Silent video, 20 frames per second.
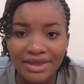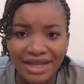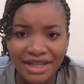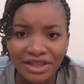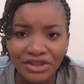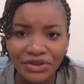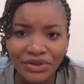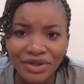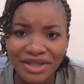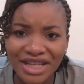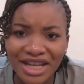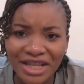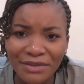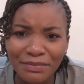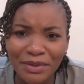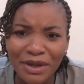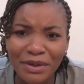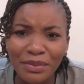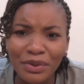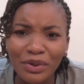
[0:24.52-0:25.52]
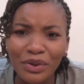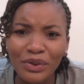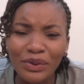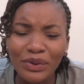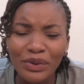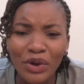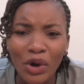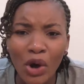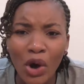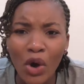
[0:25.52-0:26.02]
They treated
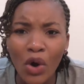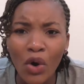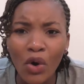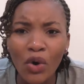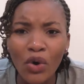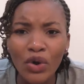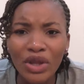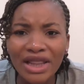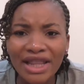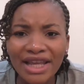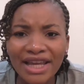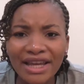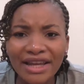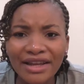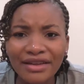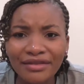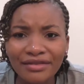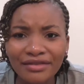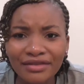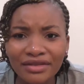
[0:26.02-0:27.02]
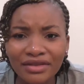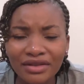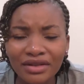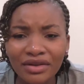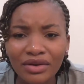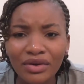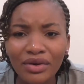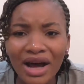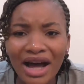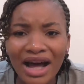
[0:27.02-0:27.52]
people who
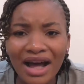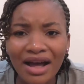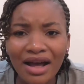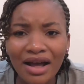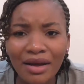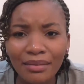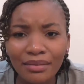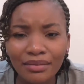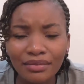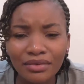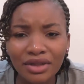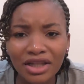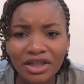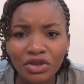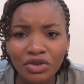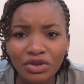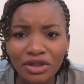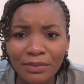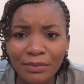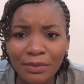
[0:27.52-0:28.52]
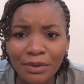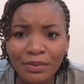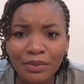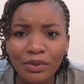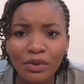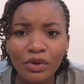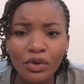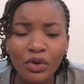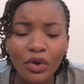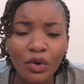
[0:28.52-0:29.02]

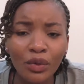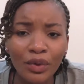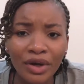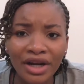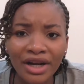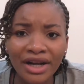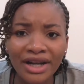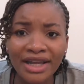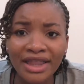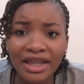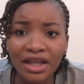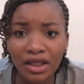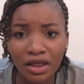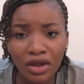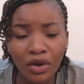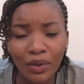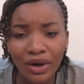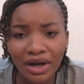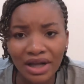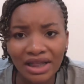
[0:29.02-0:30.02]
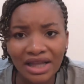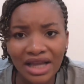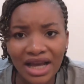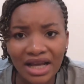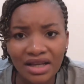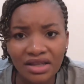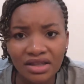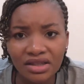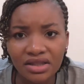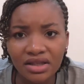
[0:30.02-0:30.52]
were in a lower
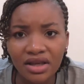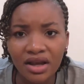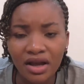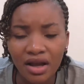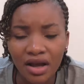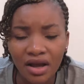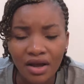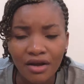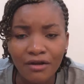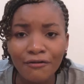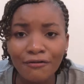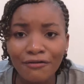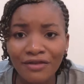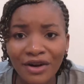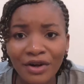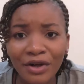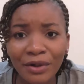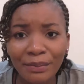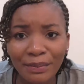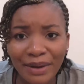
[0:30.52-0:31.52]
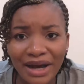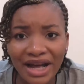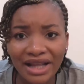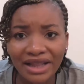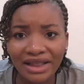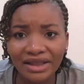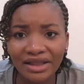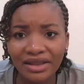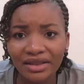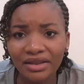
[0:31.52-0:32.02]
class very
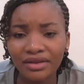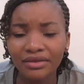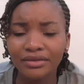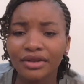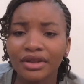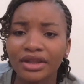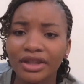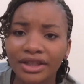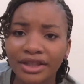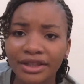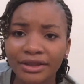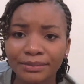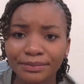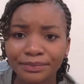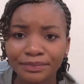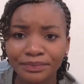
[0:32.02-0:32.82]
badly.